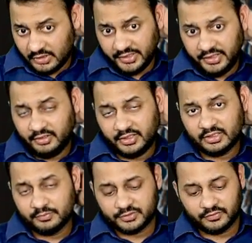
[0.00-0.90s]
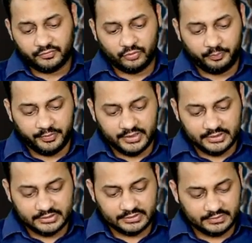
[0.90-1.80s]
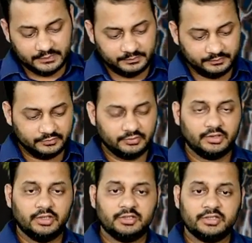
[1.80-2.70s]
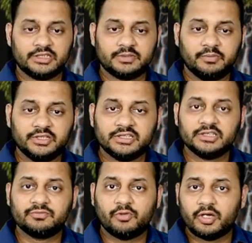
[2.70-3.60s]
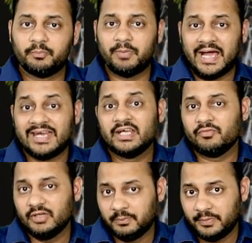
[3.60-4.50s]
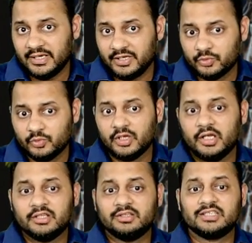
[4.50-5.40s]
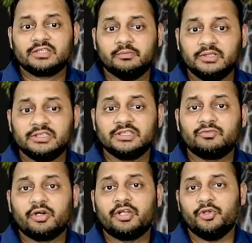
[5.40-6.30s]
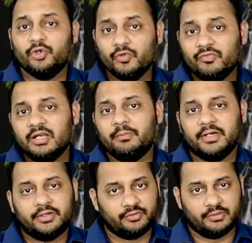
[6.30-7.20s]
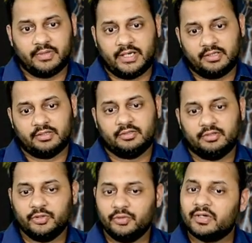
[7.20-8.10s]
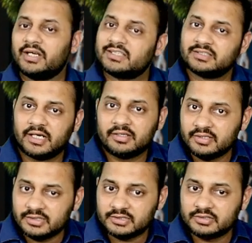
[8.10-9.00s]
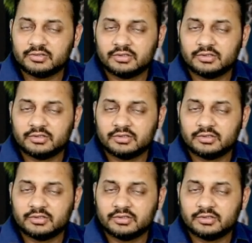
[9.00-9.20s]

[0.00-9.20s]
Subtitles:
In terms of rupees, this much is what bank will pay you, this much is what you will pay to the bank. Do you understand this?